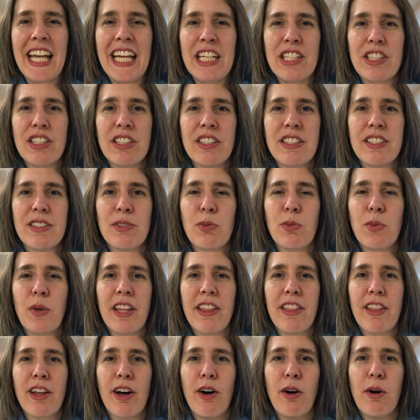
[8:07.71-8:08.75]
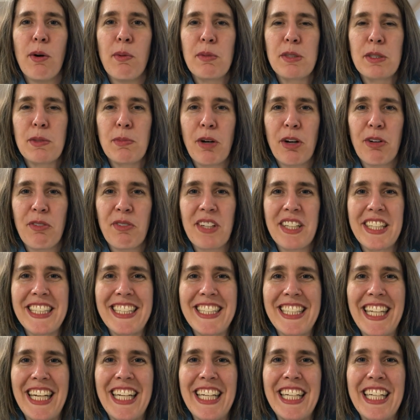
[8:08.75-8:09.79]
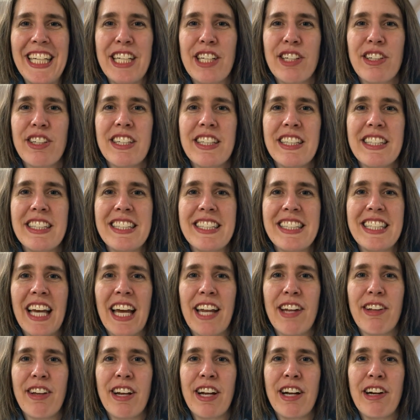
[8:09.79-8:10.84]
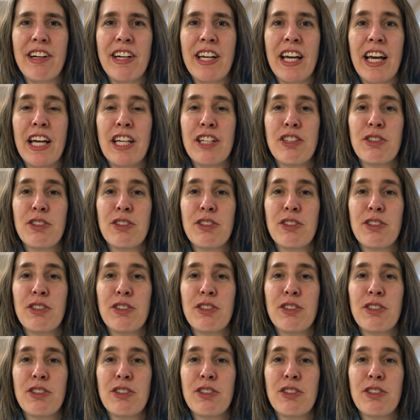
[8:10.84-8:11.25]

agent with HomeSmart Real Estate here in the Seattle area.